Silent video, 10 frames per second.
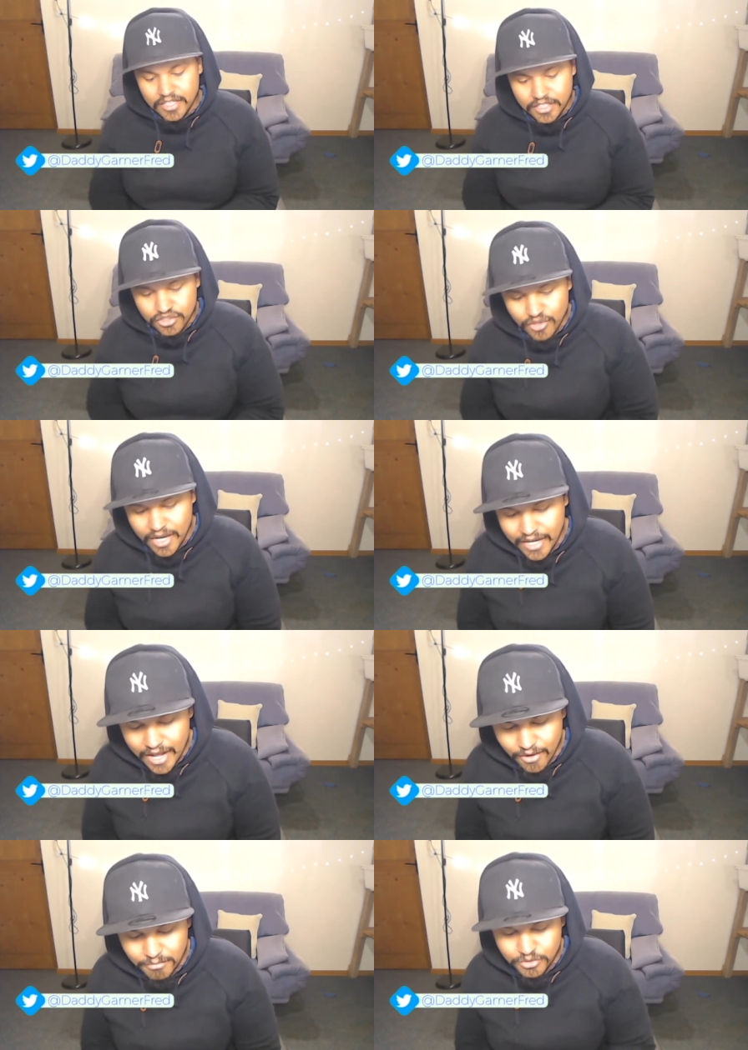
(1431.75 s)
Let's try it
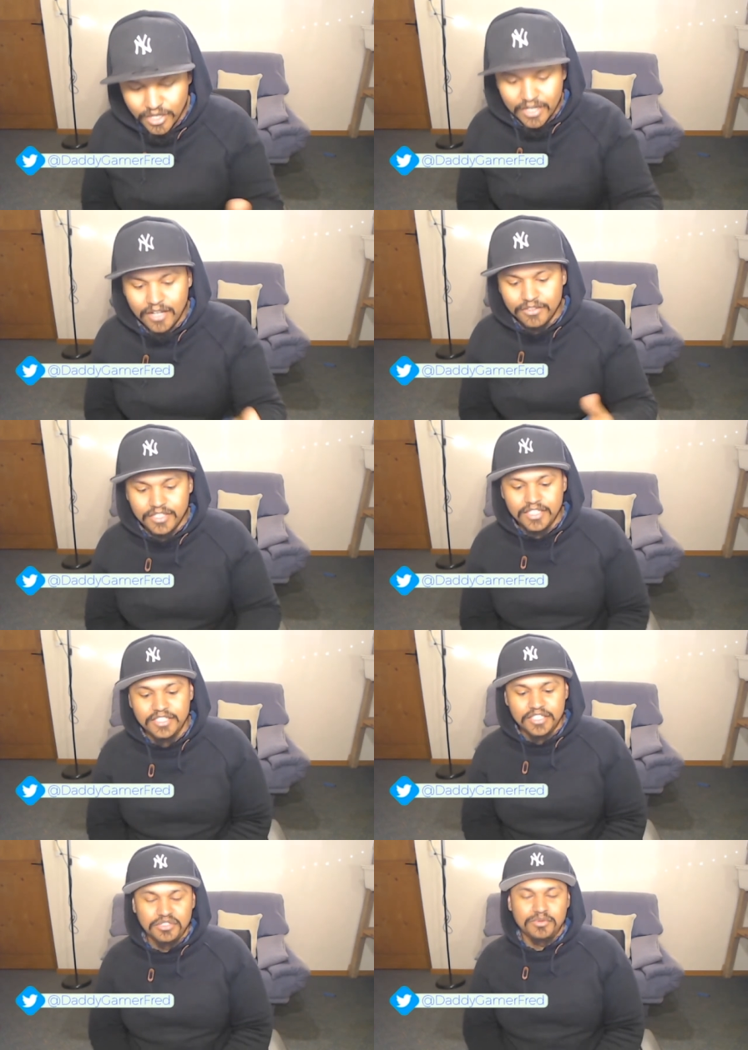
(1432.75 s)
out. I'm trying it out on the
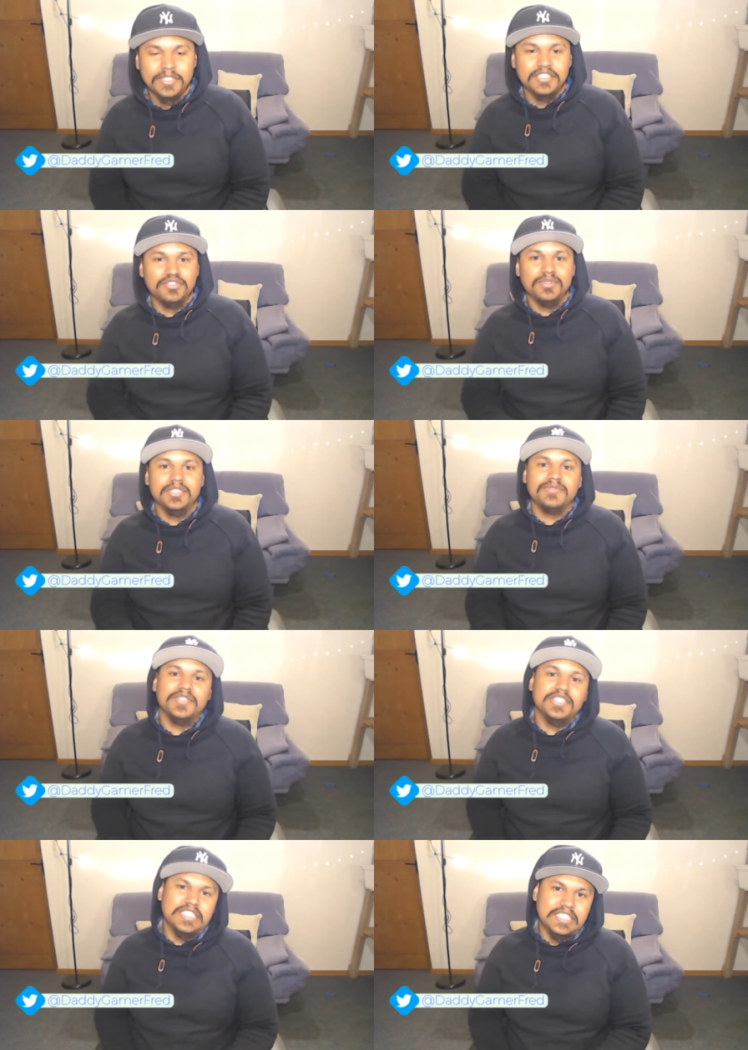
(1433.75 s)
Nintendo Switch as soon as
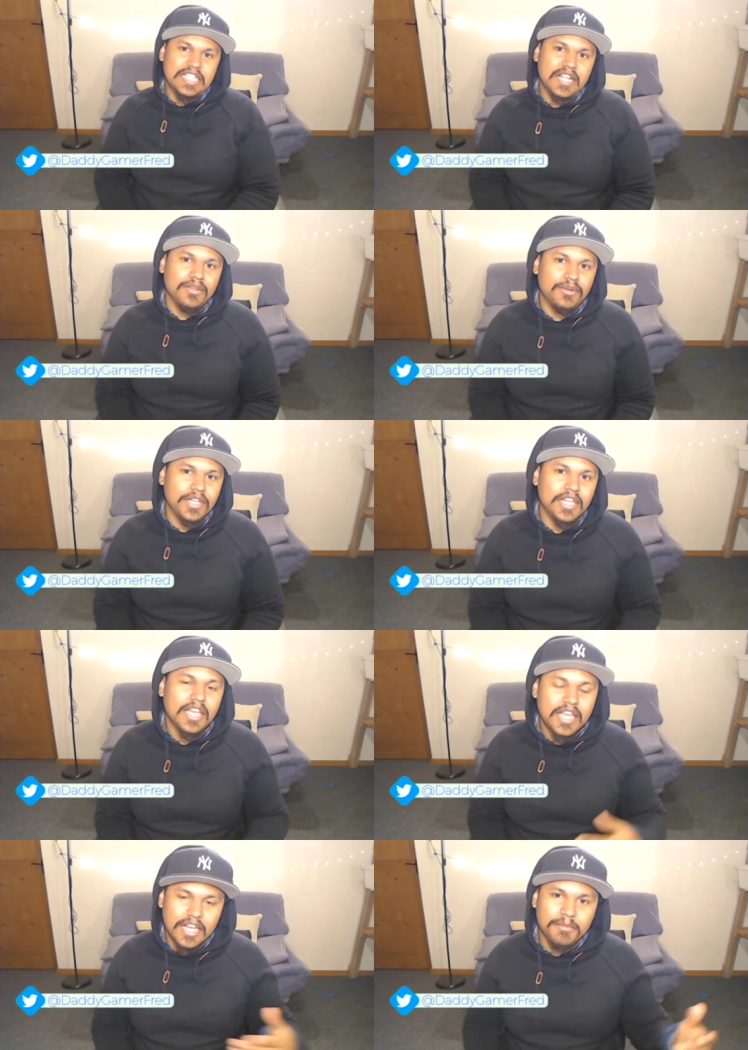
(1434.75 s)
it finishes downloading,
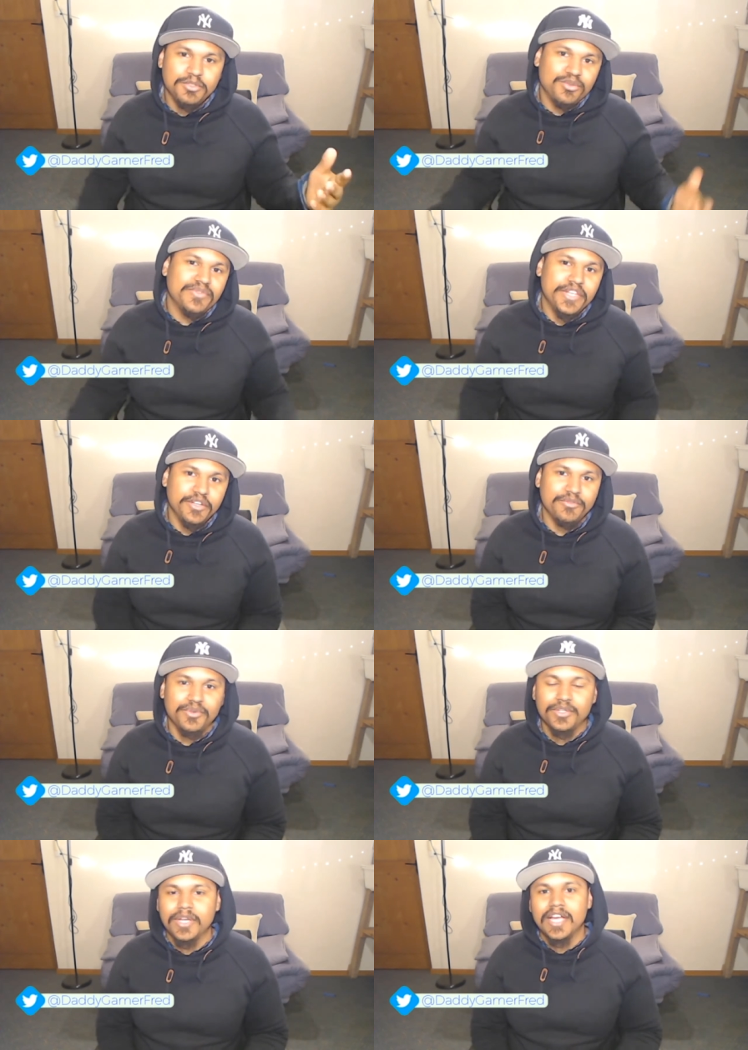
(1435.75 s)
and I'm going to do a video
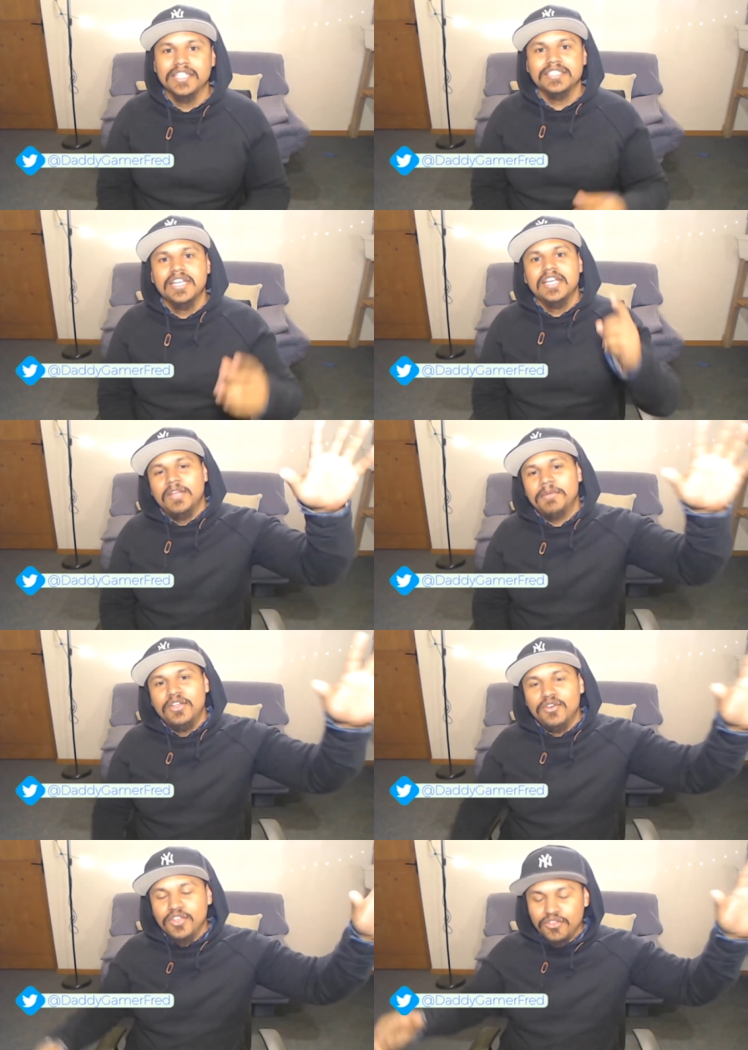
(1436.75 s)
for you guys. So let
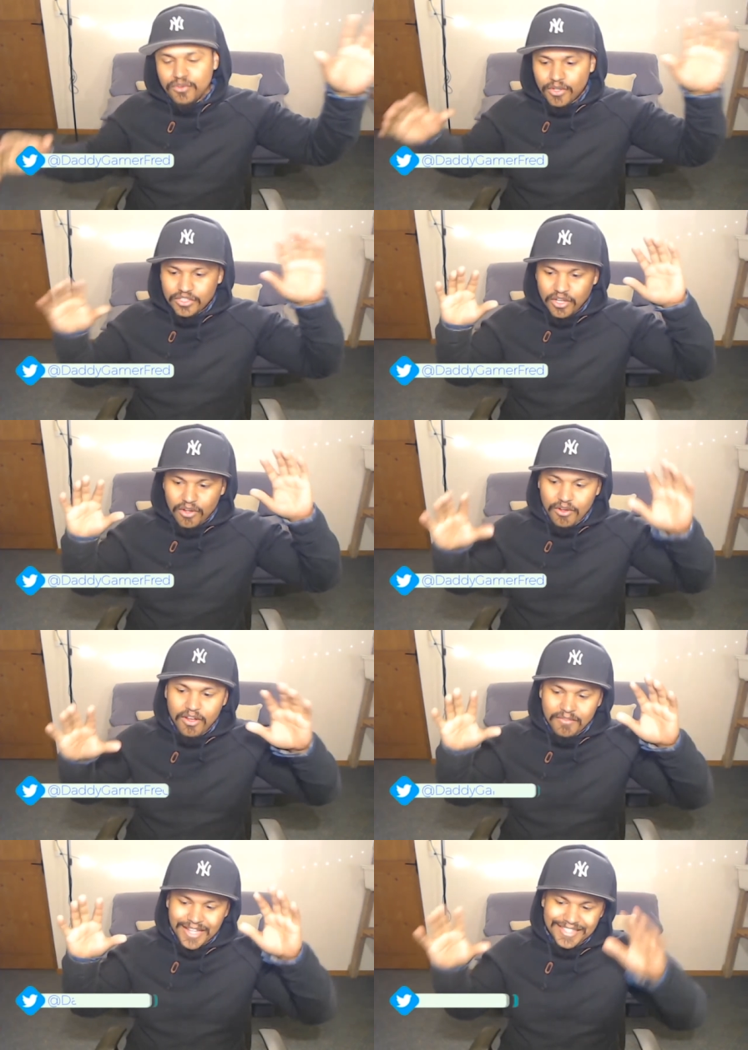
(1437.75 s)
me know your thoughts
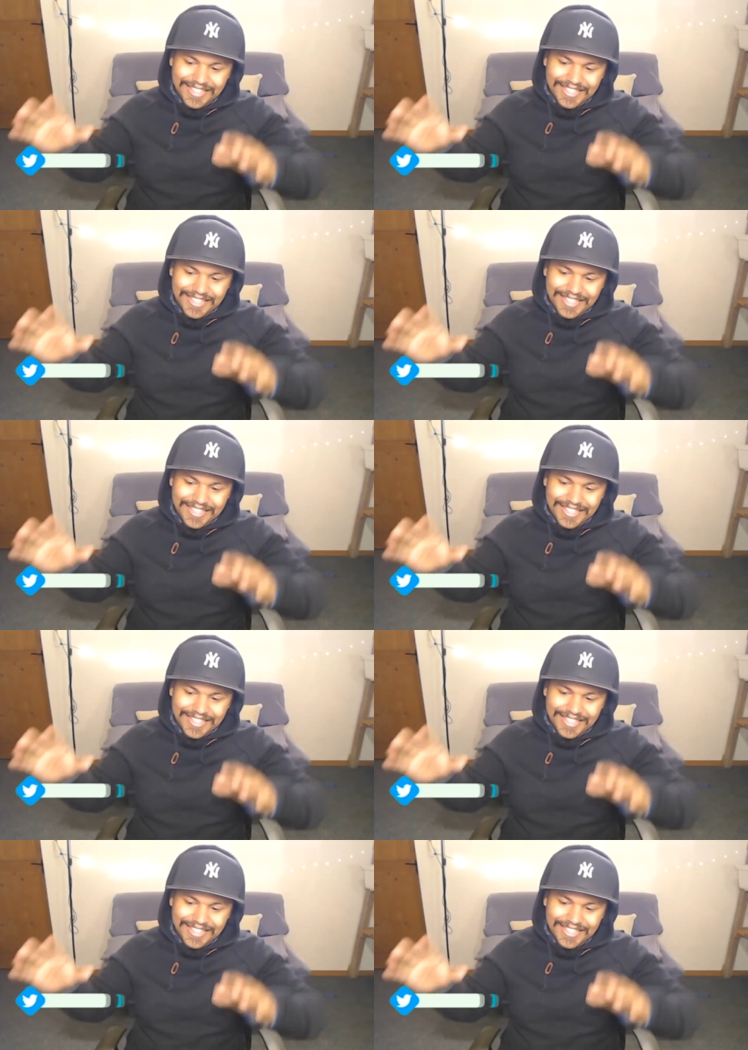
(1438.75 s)
of